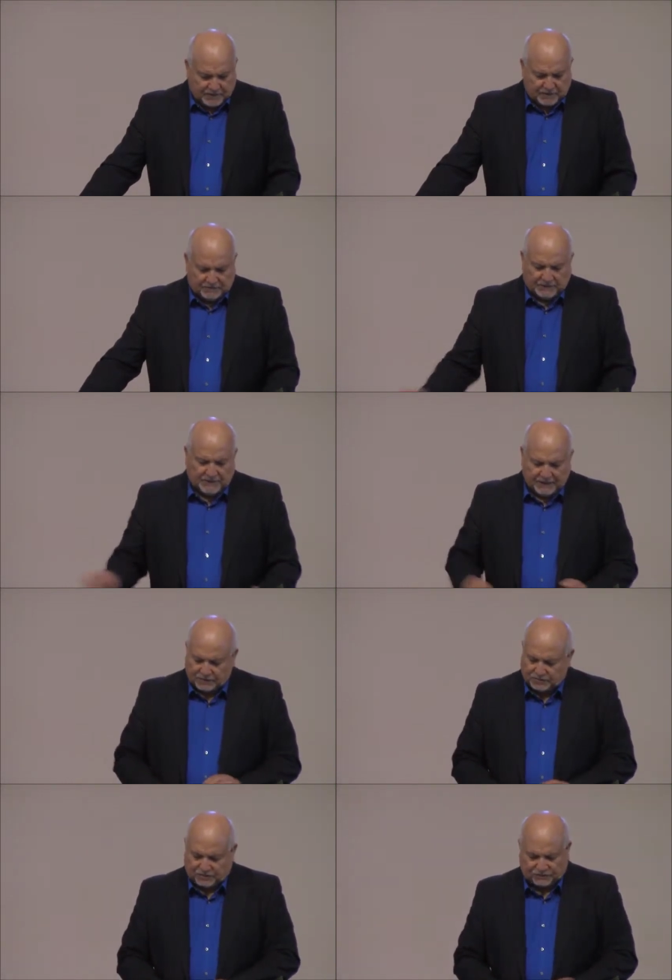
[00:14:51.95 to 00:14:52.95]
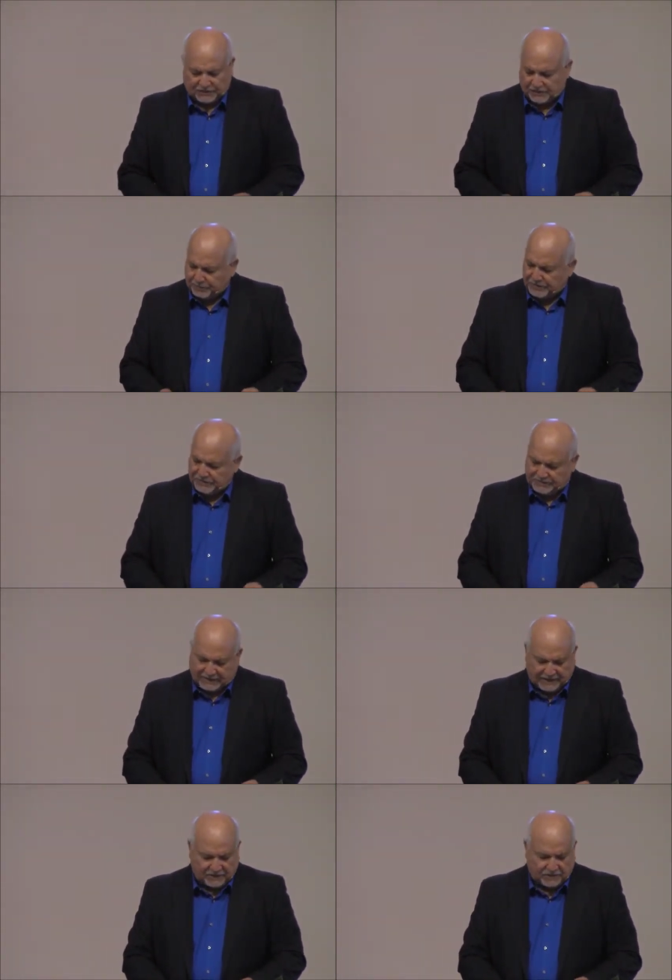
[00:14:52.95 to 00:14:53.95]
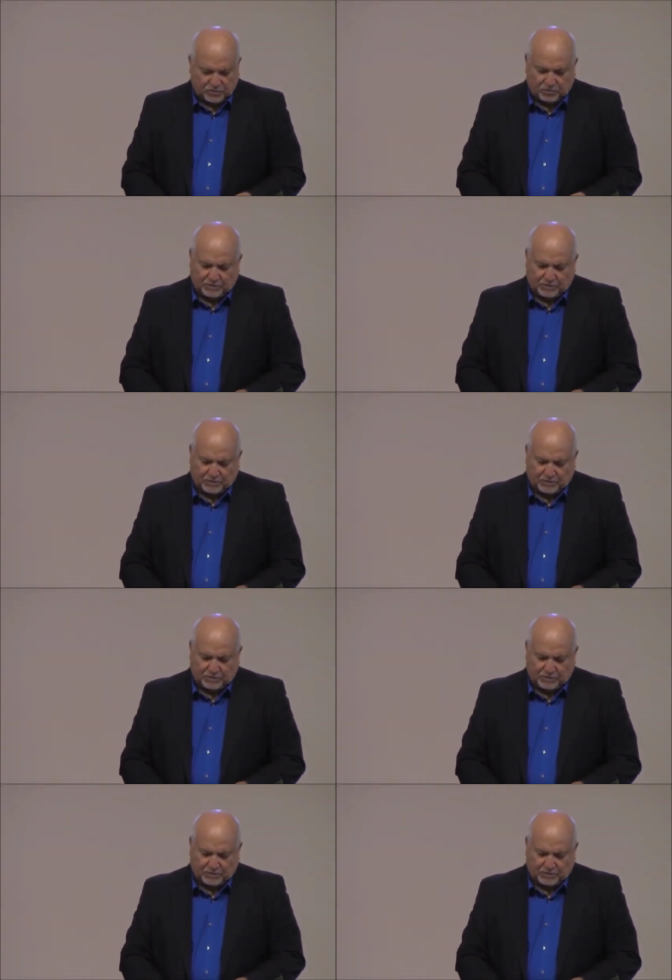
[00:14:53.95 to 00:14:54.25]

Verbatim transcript: of the letter to the Philippians and